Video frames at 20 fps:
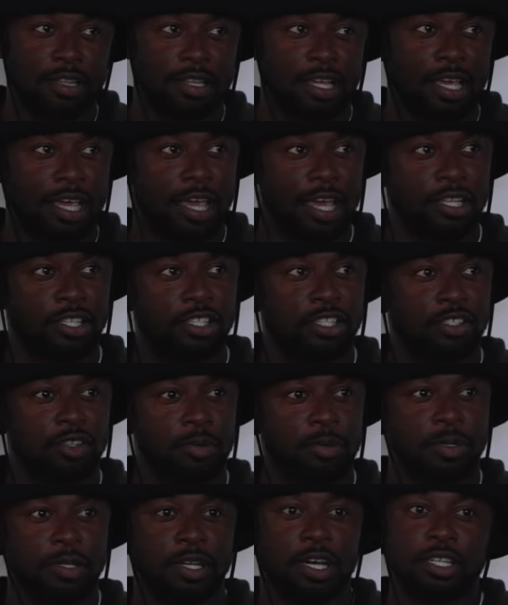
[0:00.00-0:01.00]
the catches
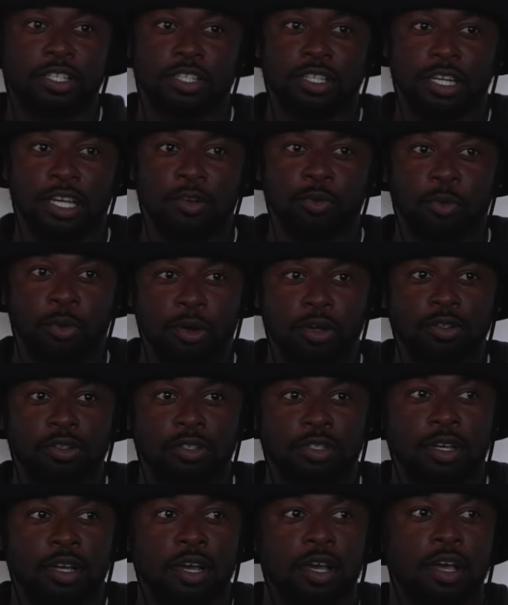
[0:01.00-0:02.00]
or production he
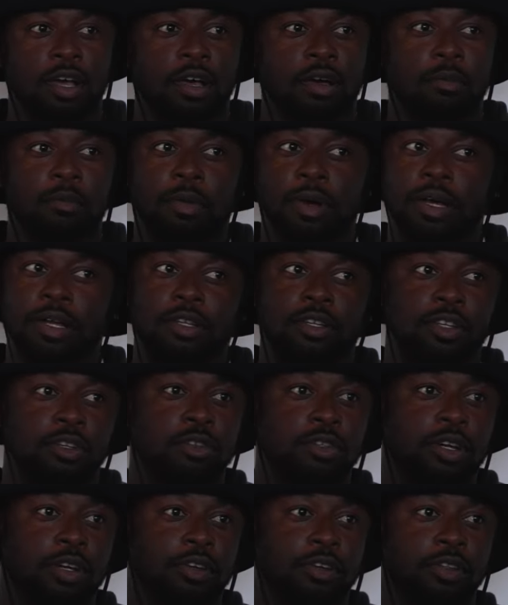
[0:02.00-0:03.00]
wants, but
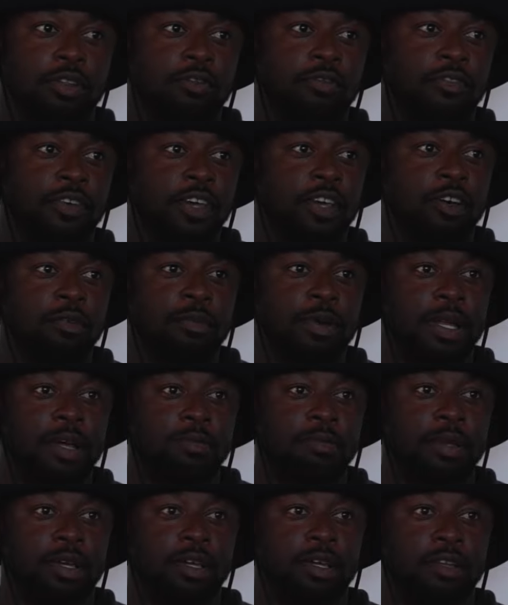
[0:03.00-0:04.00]
you turn on the film, and,
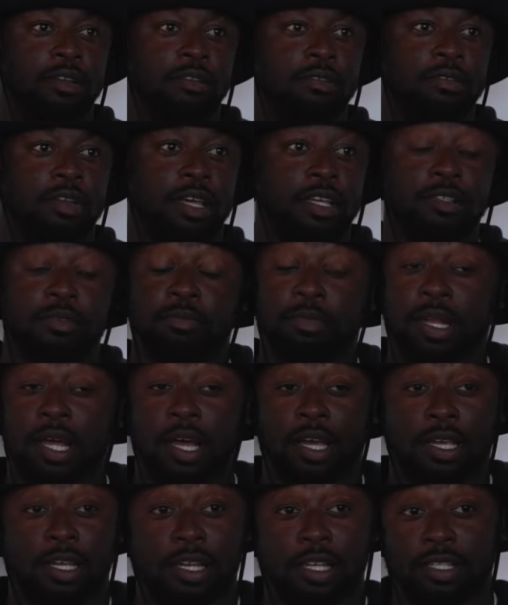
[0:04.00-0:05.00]
I mean, he's
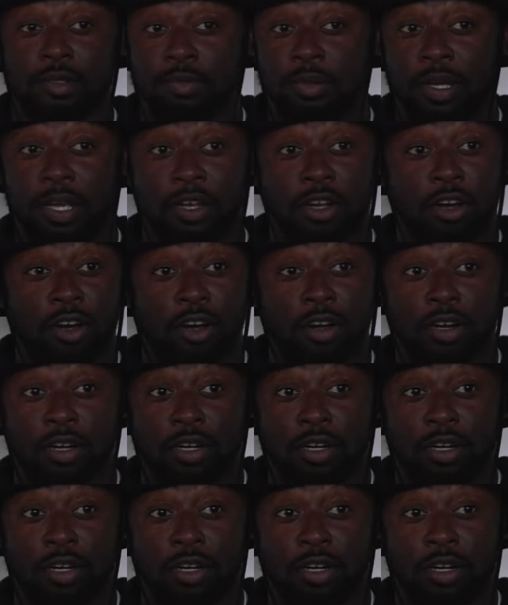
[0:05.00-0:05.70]
blocking. He's playing hard.